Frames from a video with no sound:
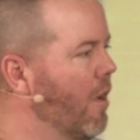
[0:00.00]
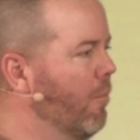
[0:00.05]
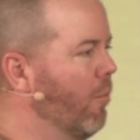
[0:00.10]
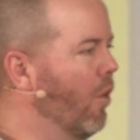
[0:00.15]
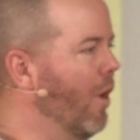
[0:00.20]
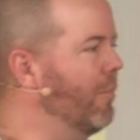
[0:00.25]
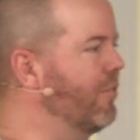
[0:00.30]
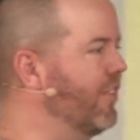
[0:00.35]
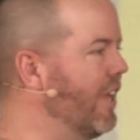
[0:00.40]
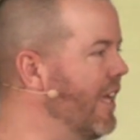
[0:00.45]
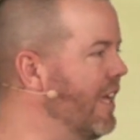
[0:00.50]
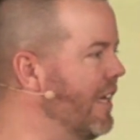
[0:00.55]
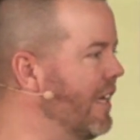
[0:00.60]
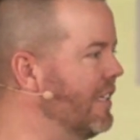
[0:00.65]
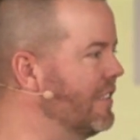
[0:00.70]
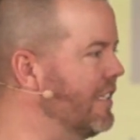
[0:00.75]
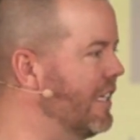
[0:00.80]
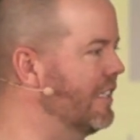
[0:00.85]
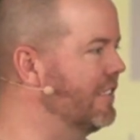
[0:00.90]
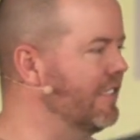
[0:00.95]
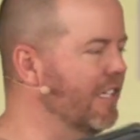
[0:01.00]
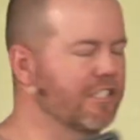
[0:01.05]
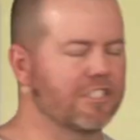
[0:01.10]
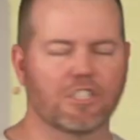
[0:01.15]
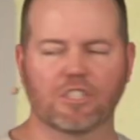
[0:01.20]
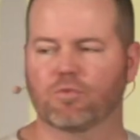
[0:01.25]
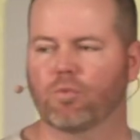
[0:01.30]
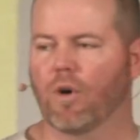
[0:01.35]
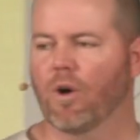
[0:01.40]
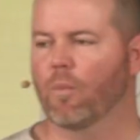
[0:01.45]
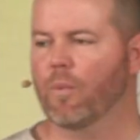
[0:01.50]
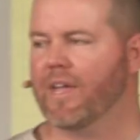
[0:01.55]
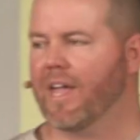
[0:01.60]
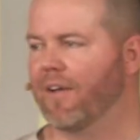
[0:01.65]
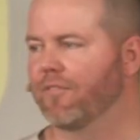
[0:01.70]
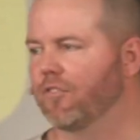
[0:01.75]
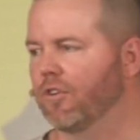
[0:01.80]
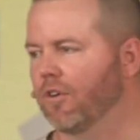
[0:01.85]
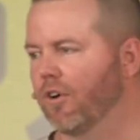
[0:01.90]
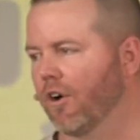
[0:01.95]
What I'm saying is this is what we
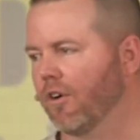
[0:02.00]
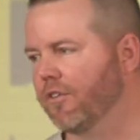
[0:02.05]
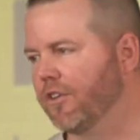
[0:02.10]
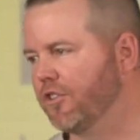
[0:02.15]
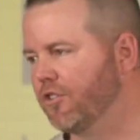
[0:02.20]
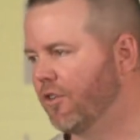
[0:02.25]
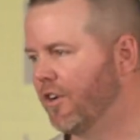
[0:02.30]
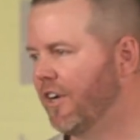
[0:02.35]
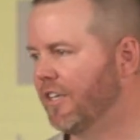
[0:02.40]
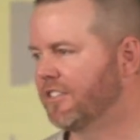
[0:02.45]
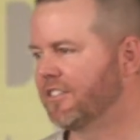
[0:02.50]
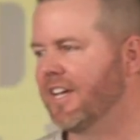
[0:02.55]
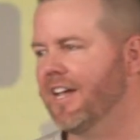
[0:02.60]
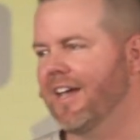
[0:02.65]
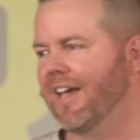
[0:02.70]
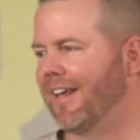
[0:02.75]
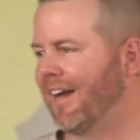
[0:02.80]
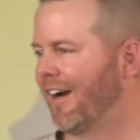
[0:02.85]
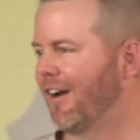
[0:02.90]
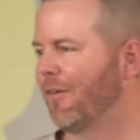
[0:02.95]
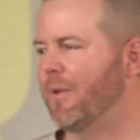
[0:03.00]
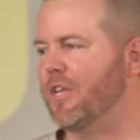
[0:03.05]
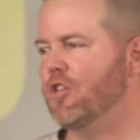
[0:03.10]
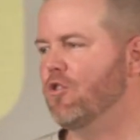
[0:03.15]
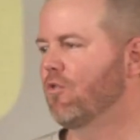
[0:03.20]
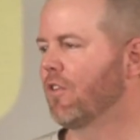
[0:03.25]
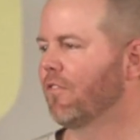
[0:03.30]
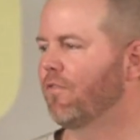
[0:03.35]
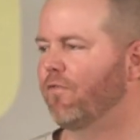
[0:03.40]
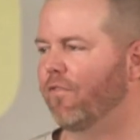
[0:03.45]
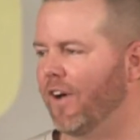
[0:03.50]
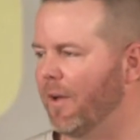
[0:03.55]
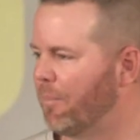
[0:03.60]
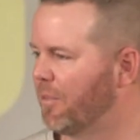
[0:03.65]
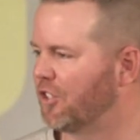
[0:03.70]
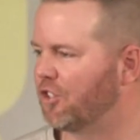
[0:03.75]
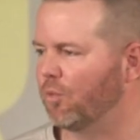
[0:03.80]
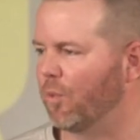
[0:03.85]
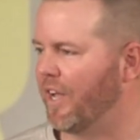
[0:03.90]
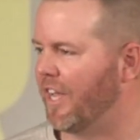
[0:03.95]
have to learn to trust. And I don't mean you can flip
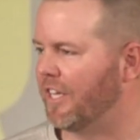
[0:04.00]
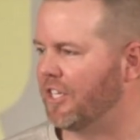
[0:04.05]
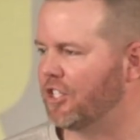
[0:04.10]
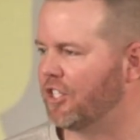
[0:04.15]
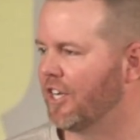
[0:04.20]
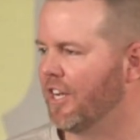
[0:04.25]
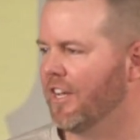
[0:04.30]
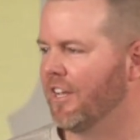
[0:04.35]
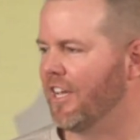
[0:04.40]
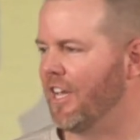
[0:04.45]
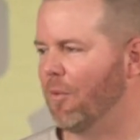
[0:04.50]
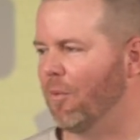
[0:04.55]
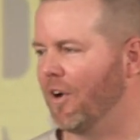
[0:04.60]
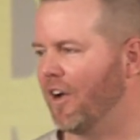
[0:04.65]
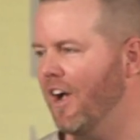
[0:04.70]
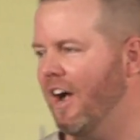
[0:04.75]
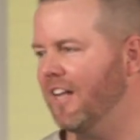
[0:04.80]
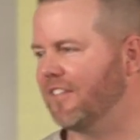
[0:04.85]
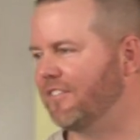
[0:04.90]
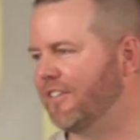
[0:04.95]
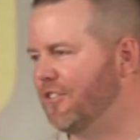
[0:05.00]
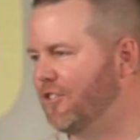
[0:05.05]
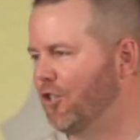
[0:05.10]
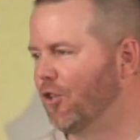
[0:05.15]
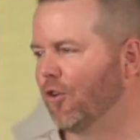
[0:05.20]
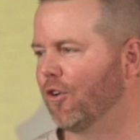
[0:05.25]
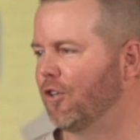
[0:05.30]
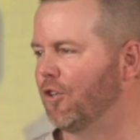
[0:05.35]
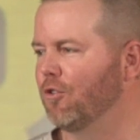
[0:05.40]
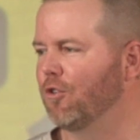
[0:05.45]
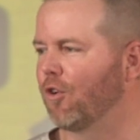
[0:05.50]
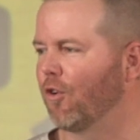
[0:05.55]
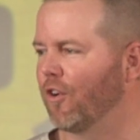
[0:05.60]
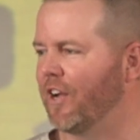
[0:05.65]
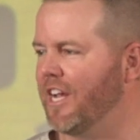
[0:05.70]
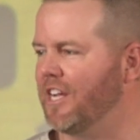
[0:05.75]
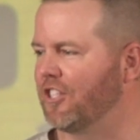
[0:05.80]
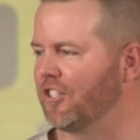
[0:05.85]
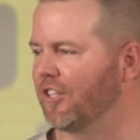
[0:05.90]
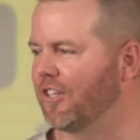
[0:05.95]
a switch, and when God says you're a new
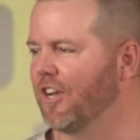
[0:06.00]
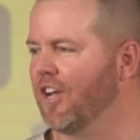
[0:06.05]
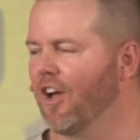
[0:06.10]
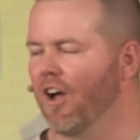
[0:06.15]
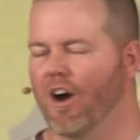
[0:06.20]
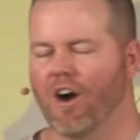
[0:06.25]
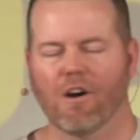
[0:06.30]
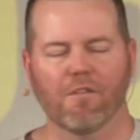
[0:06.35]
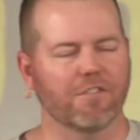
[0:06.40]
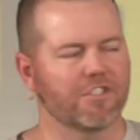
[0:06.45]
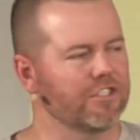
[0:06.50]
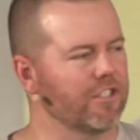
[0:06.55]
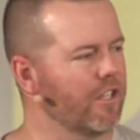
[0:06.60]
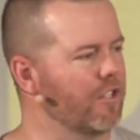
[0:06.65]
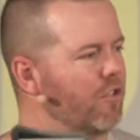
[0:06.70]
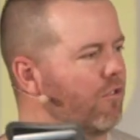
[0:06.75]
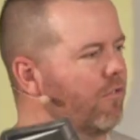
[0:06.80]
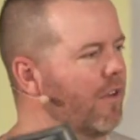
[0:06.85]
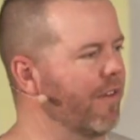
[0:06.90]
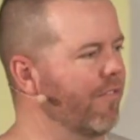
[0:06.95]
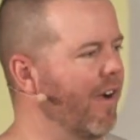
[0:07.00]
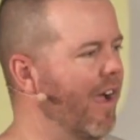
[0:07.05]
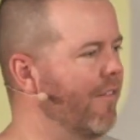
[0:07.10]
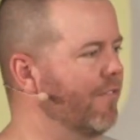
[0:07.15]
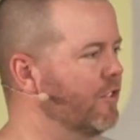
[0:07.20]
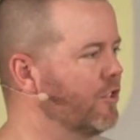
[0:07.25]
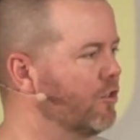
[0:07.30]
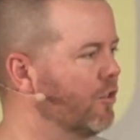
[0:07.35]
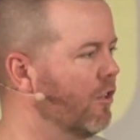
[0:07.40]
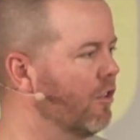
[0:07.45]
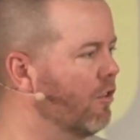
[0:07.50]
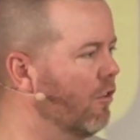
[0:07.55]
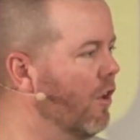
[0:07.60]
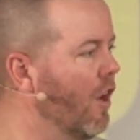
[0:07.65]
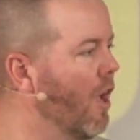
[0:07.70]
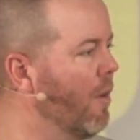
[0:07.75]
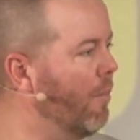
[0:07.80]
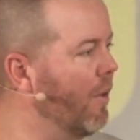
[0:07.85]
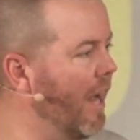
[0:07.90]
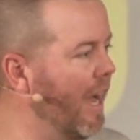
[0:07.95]
creation, all of a sudden you never have a struggle.
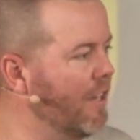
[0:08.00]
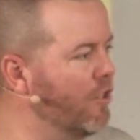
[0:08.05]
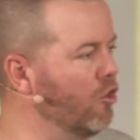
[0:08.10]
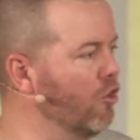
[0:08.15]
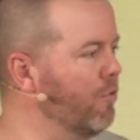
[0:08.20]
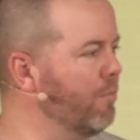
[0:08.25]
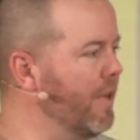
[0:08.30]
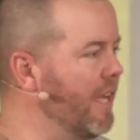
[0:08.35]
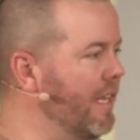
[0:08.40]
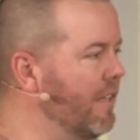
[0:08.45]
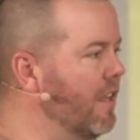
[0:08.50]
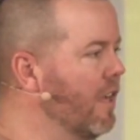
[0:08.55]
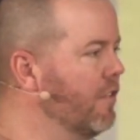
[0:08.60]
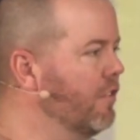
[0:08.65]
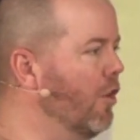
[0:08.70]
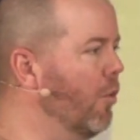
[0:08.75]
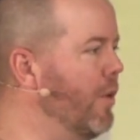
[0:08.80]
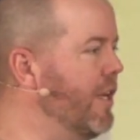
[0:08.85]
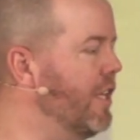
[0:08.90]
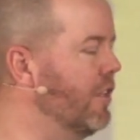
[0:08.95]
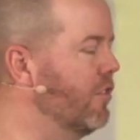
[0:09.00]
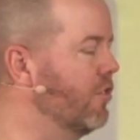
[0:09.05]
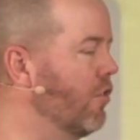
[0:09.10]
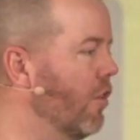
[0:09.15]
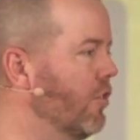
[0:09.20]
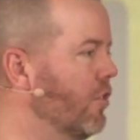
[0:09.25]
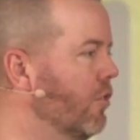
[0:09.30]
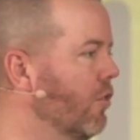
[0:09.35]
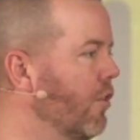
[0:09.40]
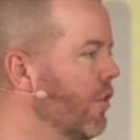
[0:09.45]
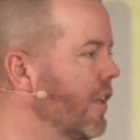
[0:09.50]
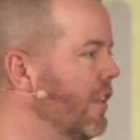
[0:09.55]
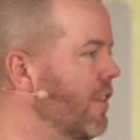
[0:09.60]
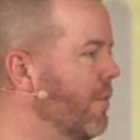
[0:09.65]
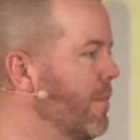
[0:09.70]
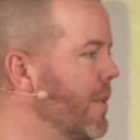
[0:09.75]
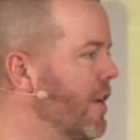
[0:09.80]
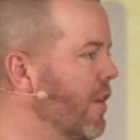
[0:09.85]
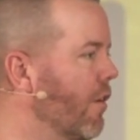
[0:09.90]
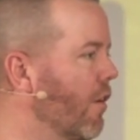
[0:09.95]
But I do mean that we can start to look in the
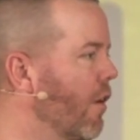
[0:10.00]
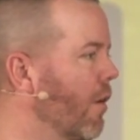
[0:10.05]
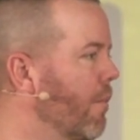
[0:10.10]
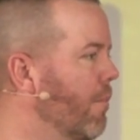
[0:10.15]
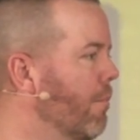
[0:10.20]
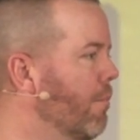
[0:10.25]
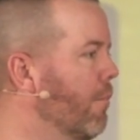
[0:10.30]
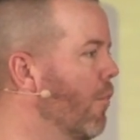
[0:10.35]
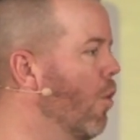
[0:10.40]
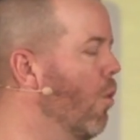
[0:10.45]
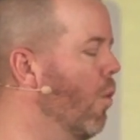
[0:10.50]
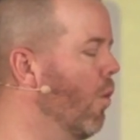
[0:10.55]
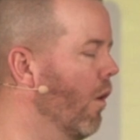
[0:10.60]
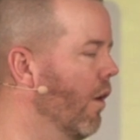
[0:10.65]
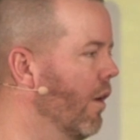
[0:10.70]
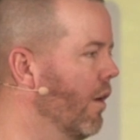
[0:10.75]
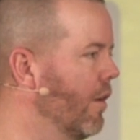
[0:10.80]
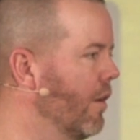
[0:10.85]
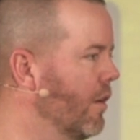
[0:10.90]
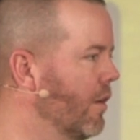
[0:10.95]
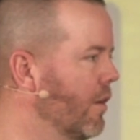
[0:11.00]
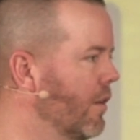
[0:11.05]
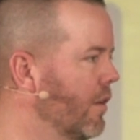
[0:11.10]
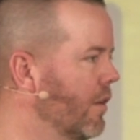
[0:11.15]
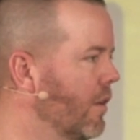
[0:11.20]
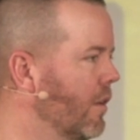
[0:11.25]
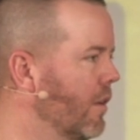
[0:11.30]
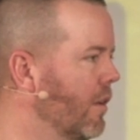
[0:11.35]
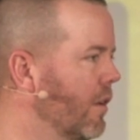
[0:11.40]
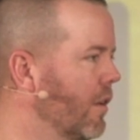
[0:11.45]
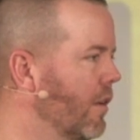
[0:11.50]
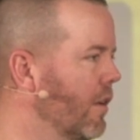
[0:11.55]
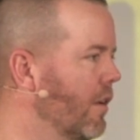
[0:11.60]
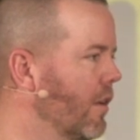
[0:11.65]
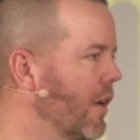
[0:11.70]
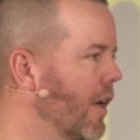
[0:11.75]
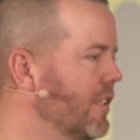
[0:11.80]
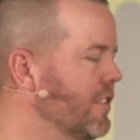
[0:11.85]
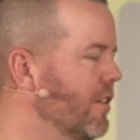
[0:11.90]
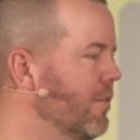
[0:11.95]
mirror more.
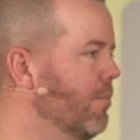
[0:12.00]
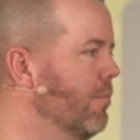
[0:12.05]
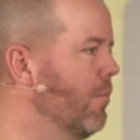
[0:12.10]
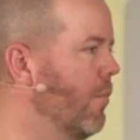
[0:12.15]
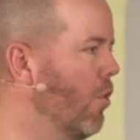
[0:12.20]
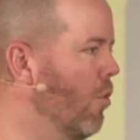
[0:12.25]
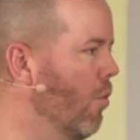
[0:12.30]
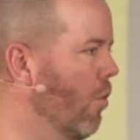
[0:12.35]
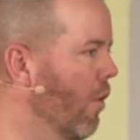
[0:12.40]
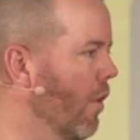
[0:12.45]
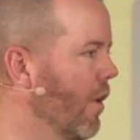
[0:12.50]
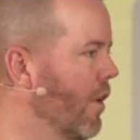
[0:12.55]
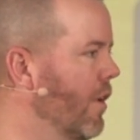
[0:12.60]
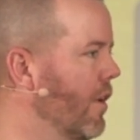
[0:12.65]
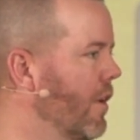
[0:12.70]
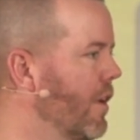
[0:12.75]
I said more.